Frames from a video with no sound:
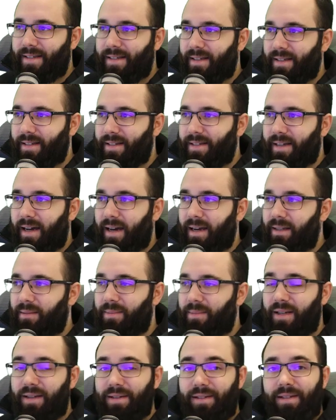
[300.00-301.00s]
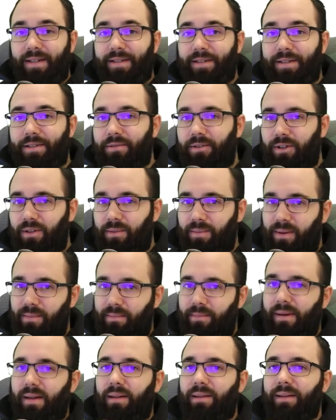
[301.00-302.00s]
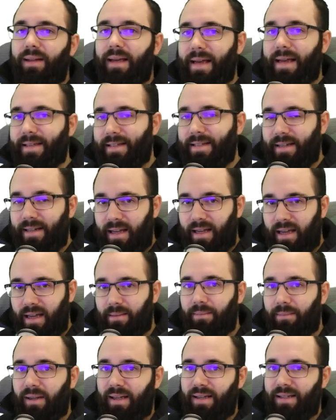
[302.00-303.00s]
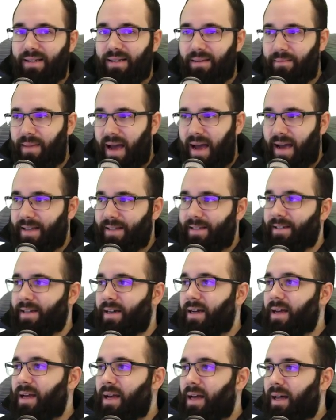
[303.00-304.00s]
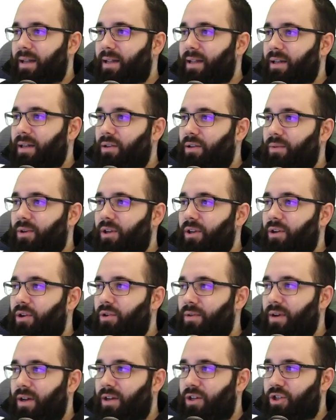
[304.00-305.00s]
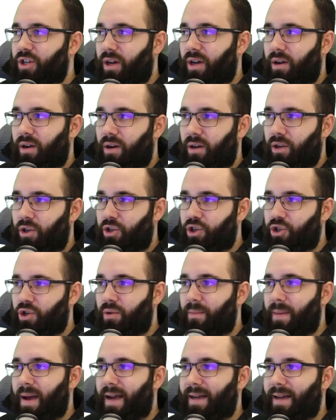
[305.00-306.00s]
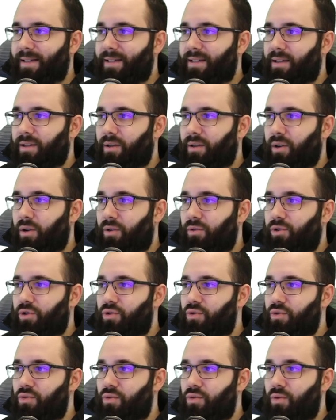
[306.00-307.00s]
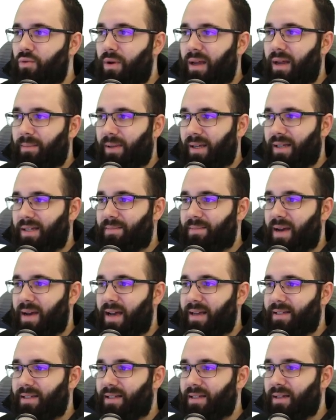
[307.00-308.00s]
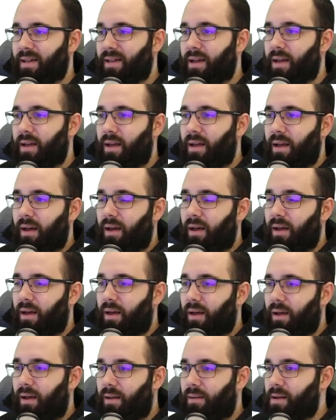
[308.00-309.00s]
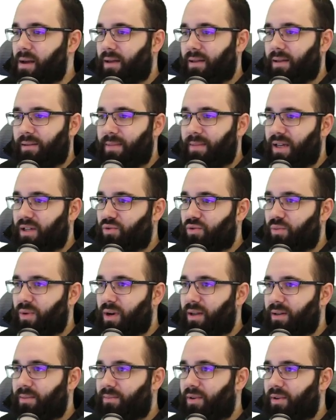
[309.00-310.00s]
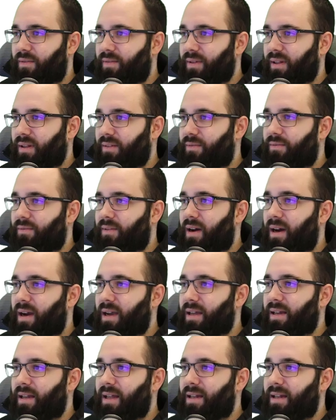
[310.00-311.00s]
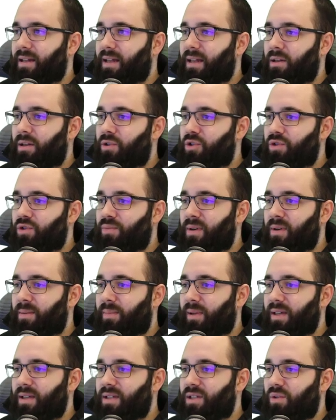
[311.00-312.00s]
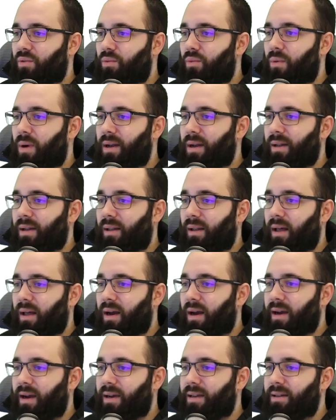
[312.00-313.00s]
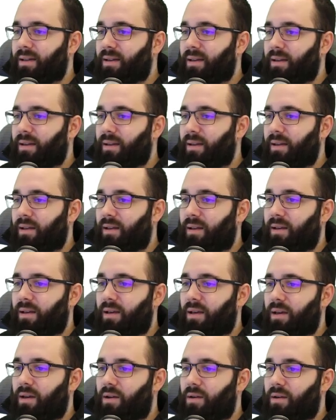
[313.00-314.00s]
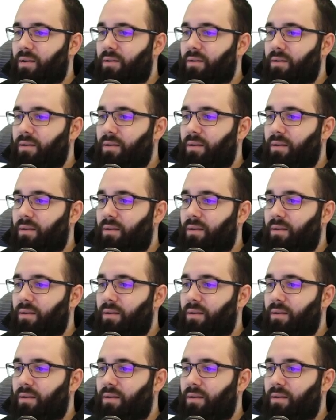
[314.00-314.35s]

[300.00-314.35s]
in site, because this is going to be built as an in-place mass. Then you want to go and check on show mass, go to in-place mass, uh, yeah, mass one, perfectly fine. And then you just want to place one line here